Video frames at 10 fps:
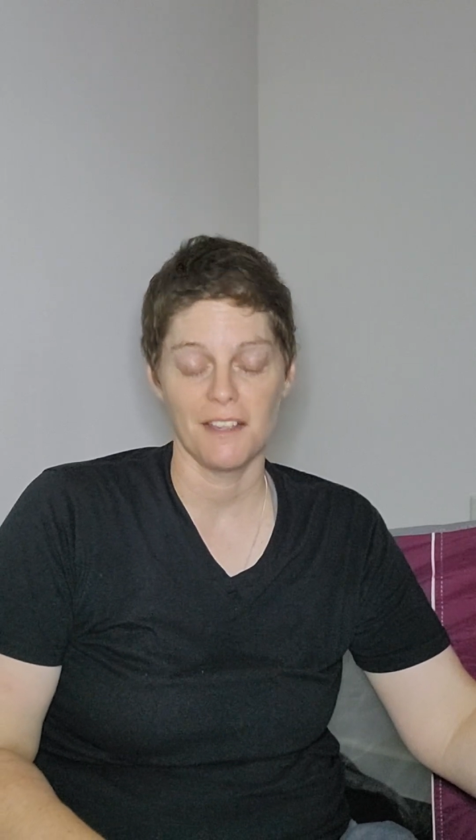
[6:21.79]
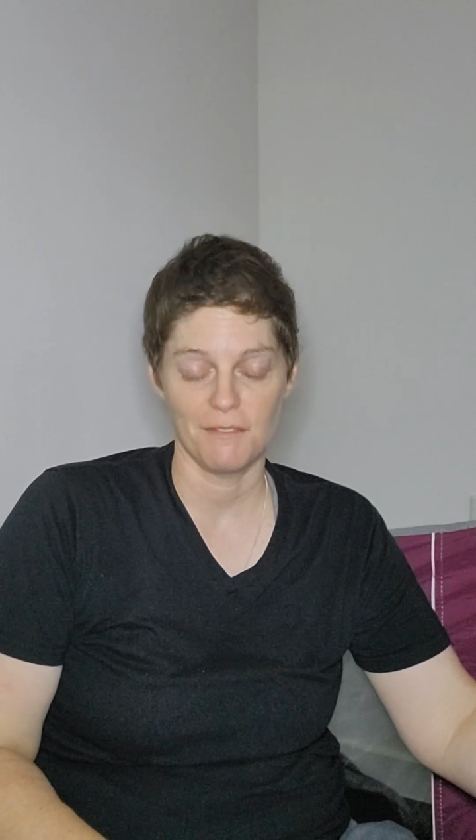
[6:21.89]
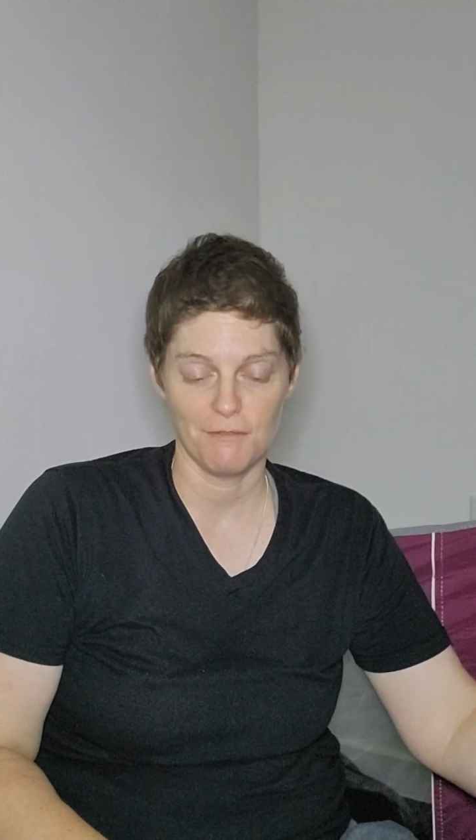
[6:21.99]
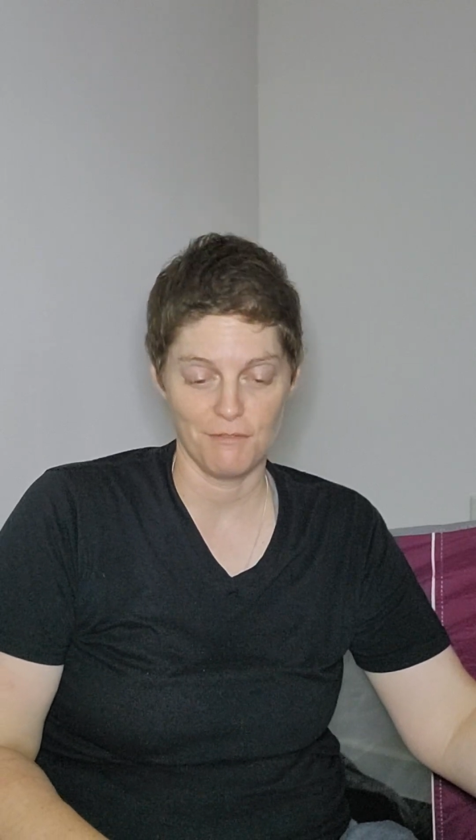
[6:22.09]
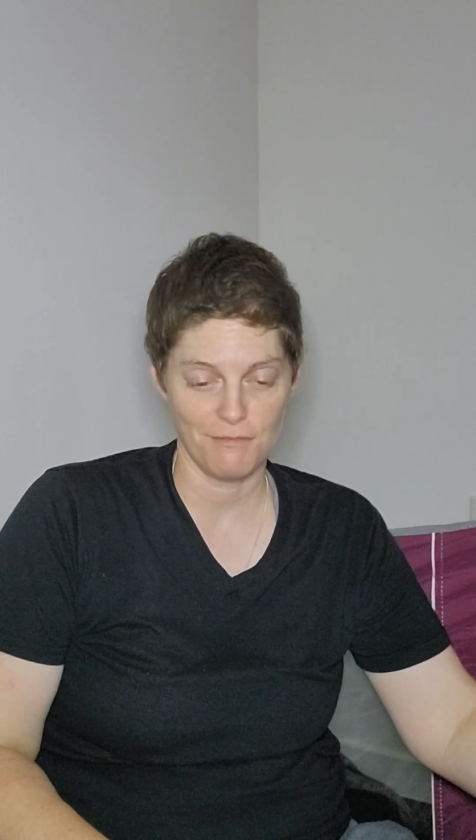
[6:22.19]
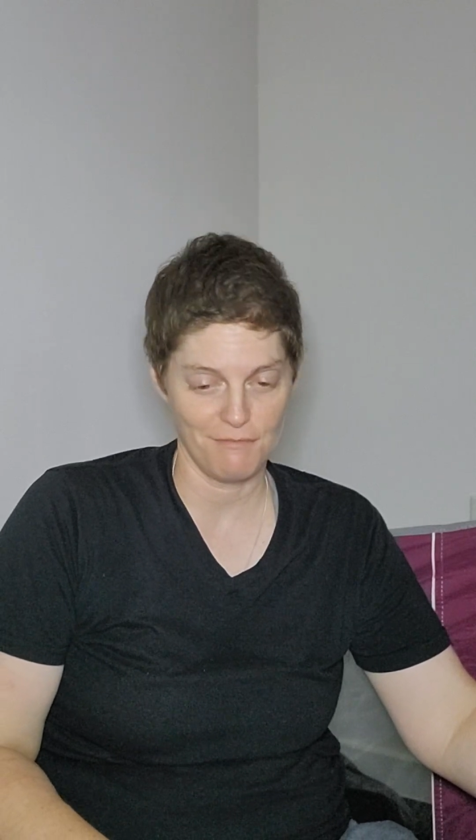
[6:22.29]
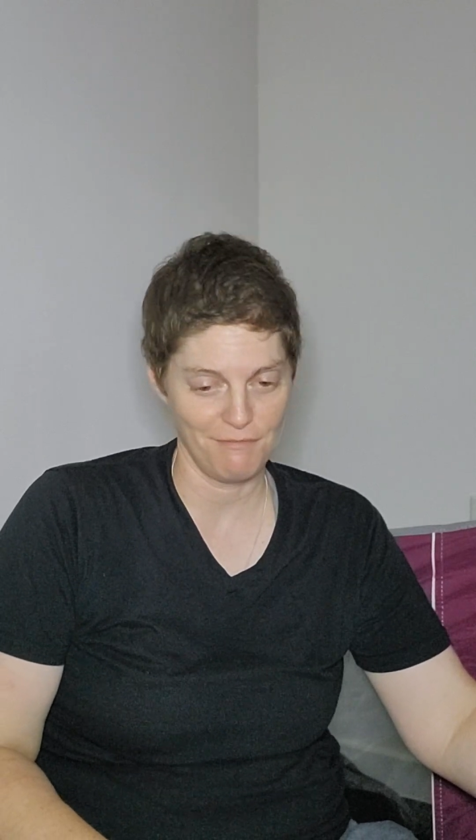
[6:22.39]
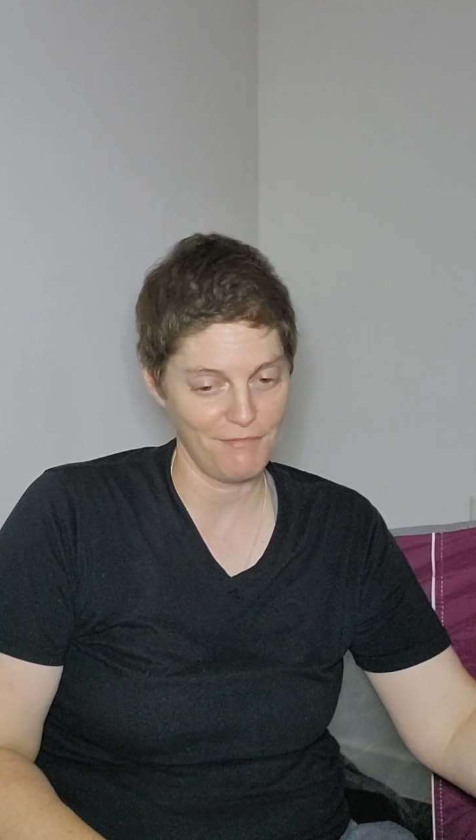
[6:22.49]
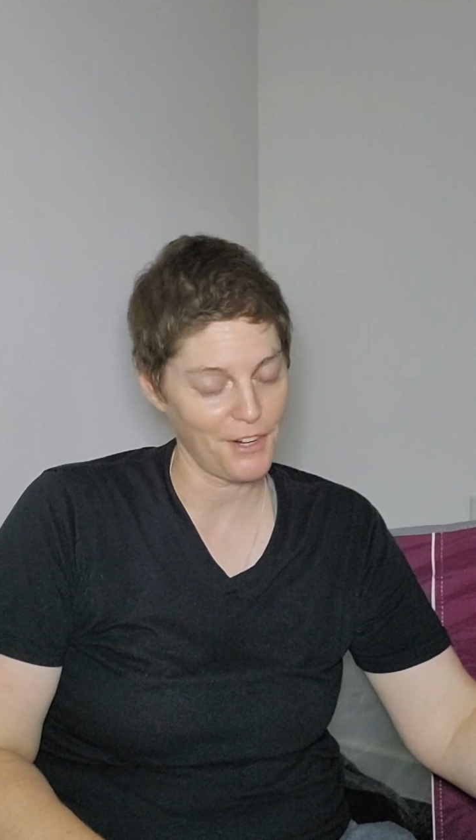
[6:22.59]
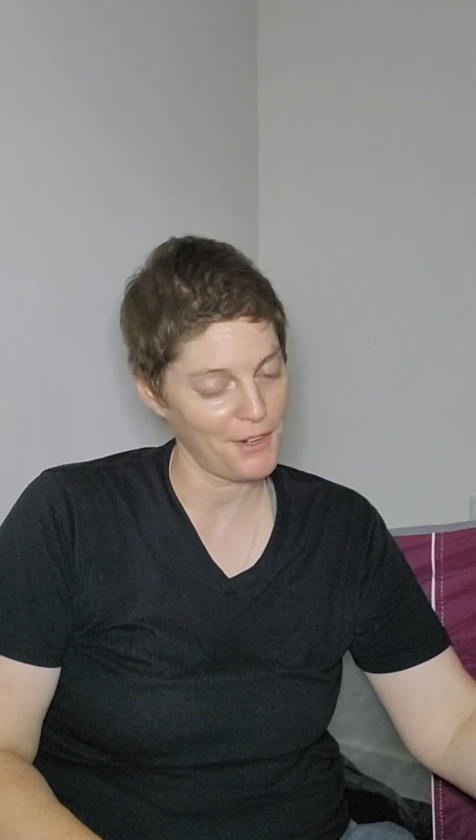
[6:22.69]
and
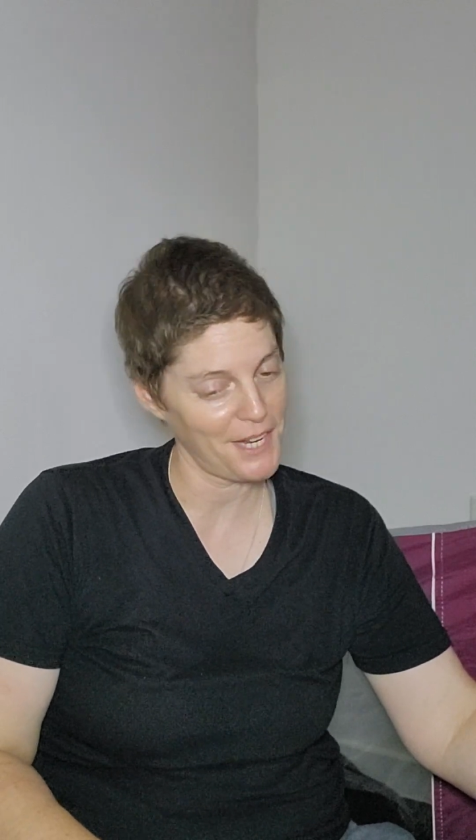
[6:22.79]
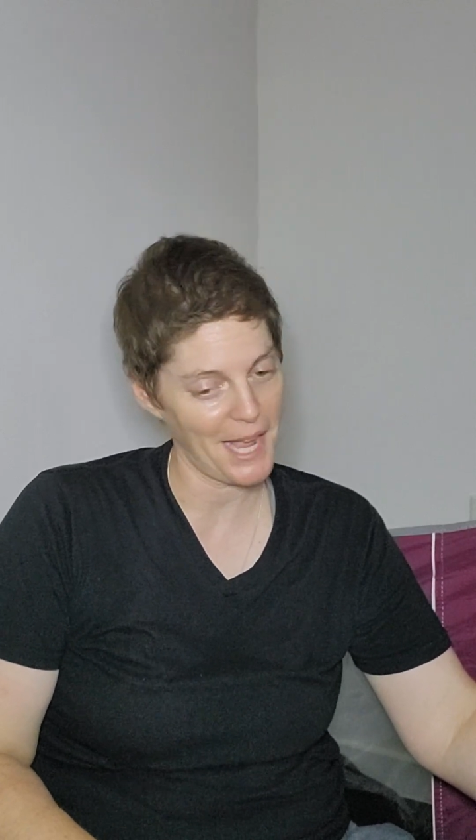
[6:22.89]
very